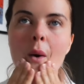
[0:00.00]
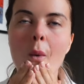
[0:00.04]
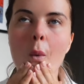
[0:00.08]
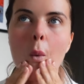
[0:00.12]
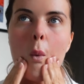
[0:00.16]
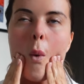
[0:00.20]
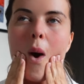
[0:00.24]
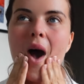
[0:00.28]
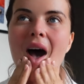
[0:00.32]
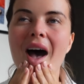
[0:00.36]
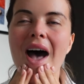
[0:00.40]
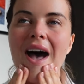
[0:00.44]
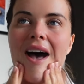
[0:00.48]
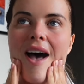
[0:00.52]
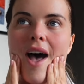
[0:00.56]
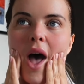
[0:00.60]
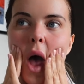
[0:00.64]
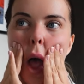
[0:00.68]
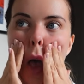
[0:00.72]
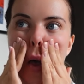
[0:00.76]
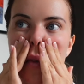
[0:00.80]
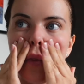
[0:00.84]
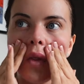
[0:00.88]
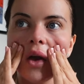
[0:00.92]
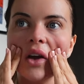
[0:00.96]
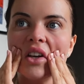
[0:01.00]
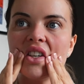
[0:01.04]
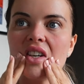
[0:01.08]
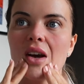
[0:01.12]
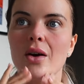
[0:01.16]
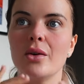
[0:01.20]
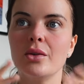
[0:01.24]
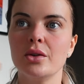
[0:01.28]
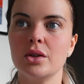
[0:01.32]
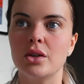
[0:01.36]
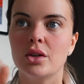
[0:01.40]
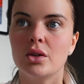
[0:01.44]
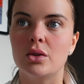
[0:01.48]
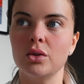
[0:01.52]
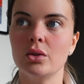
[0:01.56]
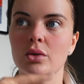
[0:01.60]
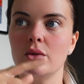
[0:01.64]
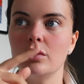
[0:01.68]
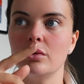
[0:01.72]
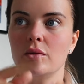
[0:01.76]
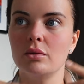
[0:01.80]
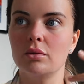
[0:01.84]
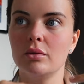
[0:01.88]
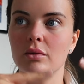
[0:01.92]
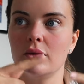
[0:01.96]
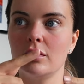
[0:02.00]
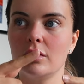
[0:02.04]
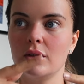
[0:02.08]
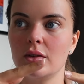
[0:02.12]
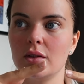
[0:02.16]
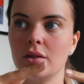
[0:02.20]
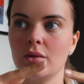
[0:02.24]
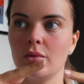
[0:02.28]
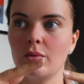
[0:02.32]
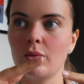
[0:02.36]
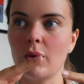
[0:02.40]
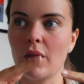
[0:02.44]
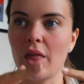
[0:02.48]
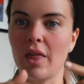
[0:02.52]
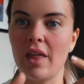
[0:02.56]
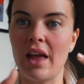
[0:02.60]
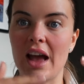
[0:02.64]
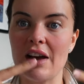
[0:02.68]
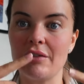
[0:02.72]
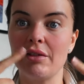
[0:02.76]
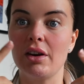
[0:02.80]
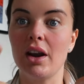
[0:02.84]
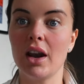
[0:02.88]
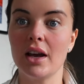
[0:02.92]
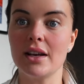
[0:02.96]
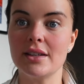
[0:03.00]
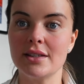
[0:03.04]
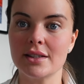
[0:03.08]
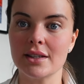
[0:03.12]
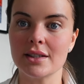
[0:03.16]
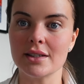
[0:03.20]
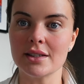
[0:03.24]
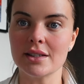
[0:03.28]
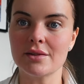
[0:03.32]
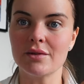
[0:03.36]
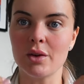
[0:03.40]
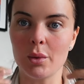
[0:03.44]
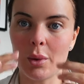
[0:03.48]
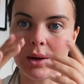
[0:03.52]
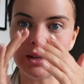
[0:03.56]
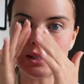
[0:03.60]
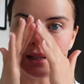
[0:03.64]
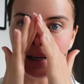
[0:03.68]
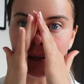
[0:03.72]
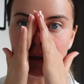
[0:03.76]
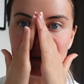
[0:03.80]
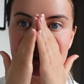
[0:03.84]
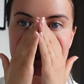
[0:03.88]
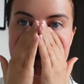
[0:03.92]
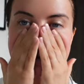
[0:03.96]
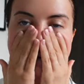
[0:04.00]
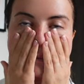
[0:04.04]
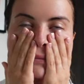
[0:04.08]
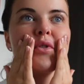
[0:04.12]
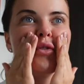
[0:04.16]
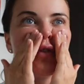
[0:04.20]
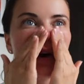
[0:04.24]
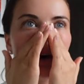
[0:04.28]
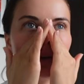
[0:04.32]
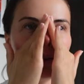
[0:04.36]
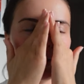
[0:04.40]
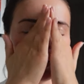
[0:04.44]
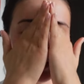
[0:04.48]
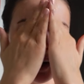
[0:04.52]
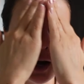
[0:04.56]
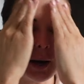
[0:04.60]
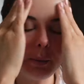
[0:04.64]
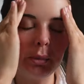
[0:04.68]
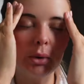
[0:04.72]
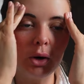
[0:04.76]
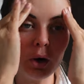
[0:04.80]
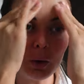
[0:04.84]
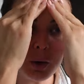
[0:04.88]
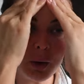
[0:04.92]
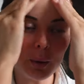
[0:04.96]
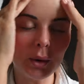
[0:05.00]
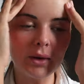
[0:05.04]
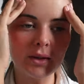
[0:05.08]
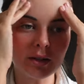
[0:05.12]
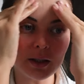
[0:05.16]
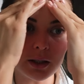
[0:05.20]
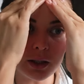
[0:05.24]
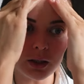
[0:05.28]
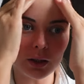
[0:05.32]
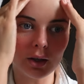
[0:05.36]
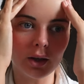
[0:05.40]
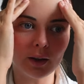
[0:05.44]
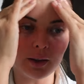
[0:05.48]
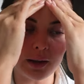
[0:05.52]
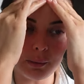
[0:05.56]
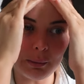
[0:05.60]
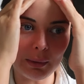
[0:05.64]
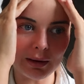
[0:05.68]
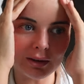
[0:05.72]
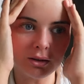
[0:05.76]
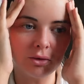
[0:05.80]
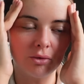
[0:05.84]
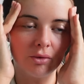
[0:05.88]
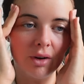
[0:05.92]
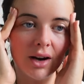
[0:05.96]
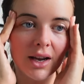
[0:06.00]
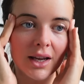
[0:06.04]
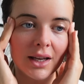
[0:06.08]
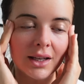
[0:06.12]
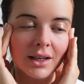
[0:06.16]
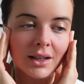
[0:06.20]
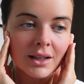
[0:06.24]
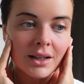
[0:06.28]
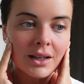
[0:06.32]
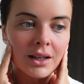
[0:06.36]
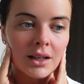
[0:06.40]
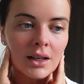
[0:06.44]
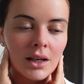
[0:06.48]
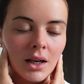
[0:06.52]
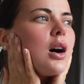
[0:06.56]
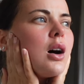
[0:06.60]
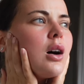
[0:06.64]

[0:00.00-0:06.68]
where they tell you whether they have a license for weddings. We found a couple, we went to look at the Mandarin.